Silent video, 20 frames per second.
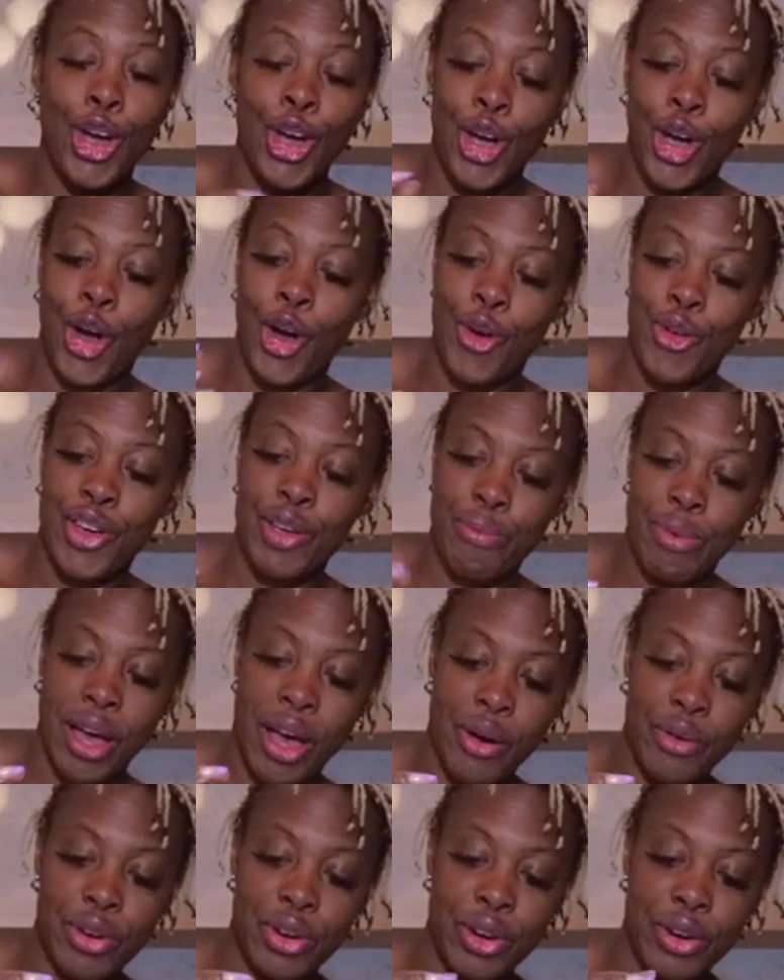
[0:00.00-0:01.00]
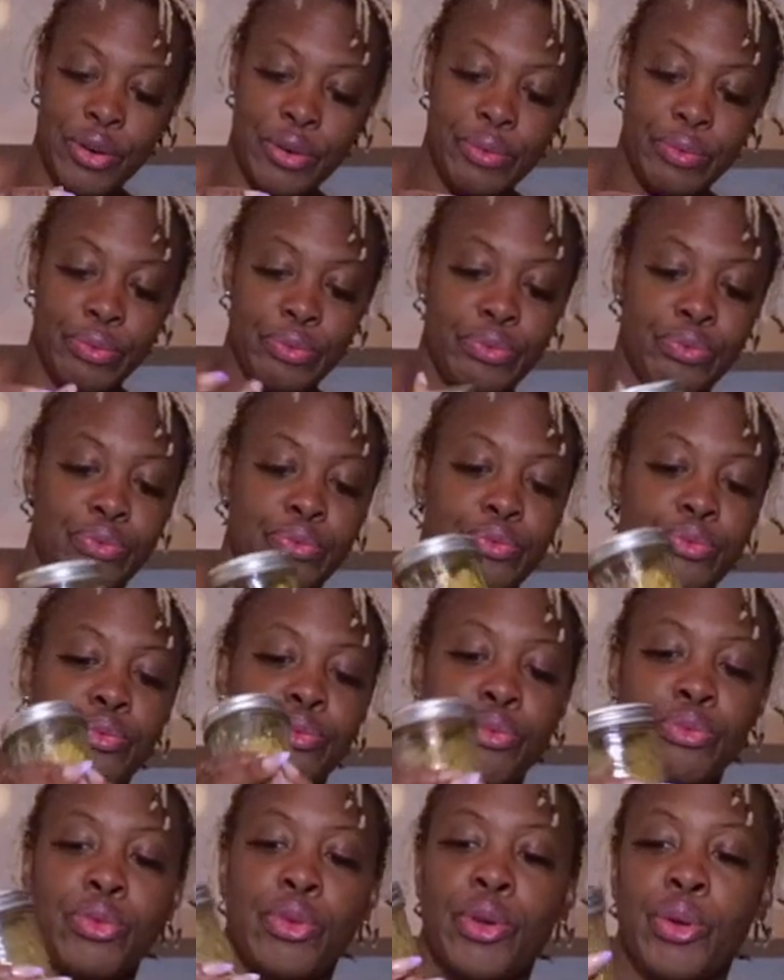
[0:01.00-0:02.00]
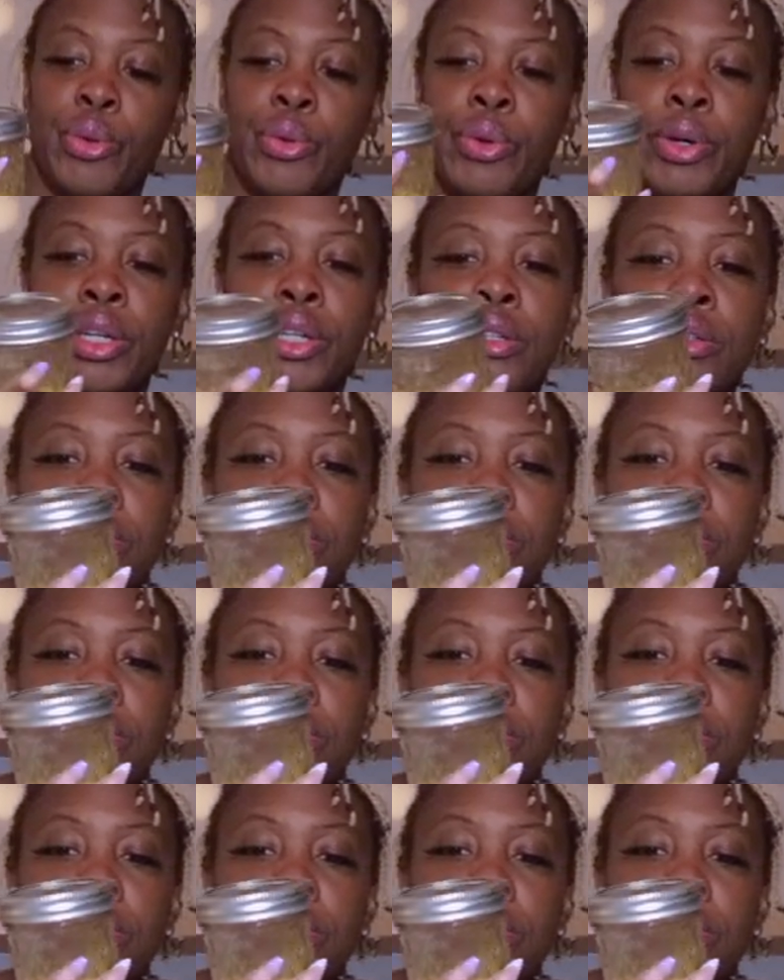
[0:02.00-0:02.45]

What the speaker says: curry powder. Right?